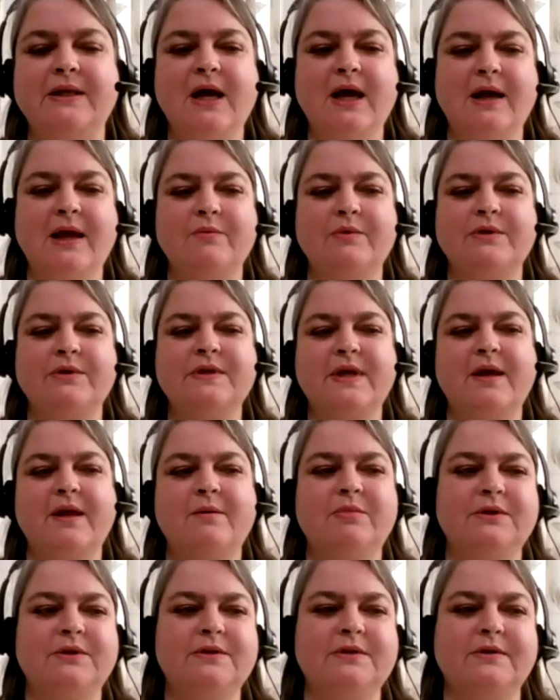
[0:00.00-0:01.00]
I was
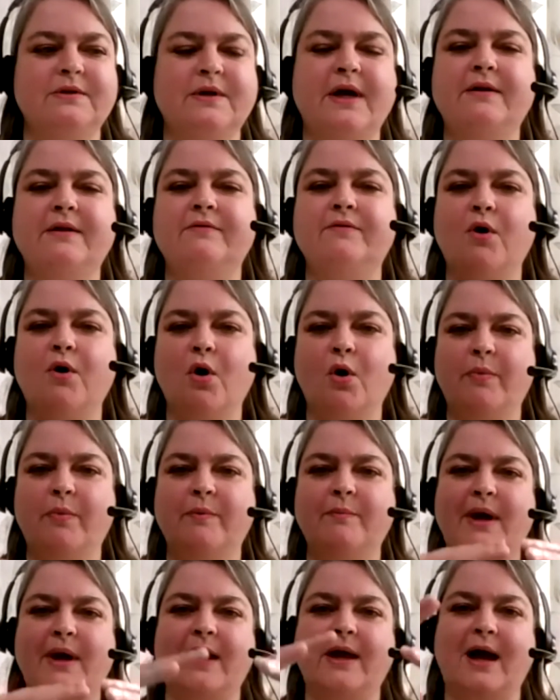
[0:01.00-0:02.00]
able to kind of open
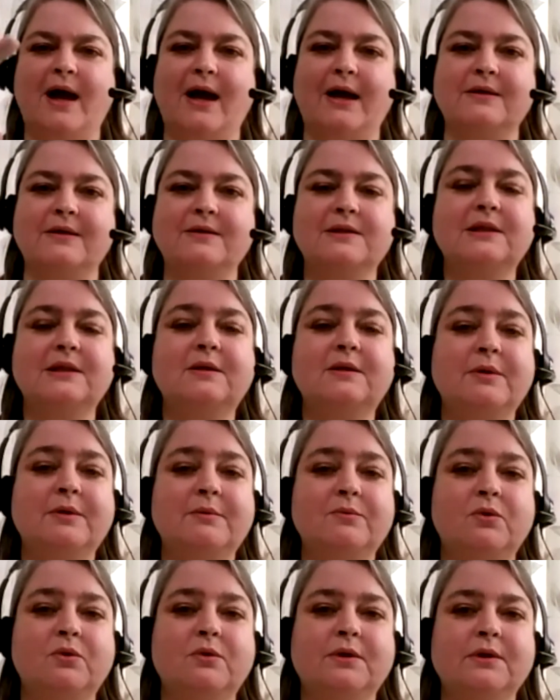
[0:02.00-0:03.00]
my eyes a little bit
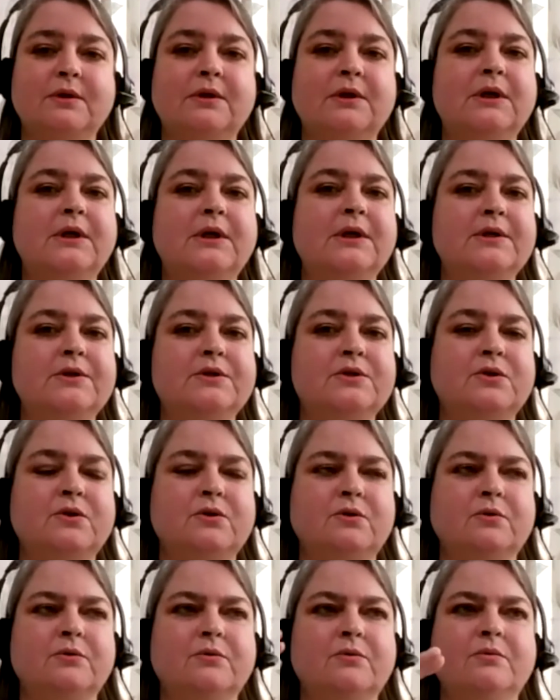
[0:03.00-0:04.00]
more
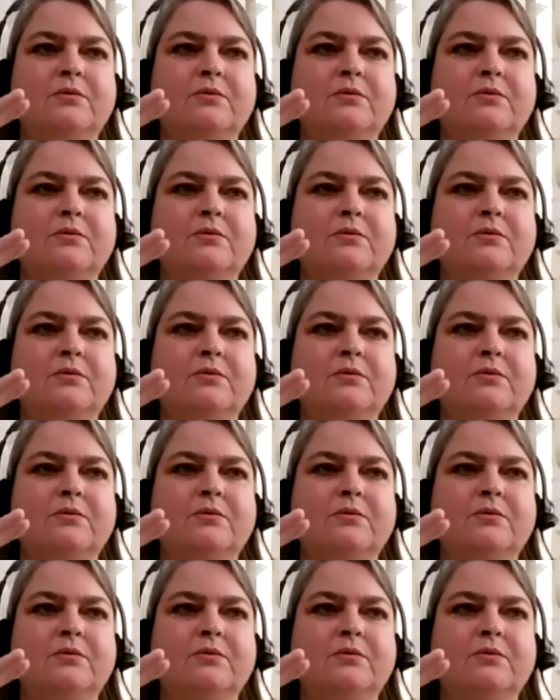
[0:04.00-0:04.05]
to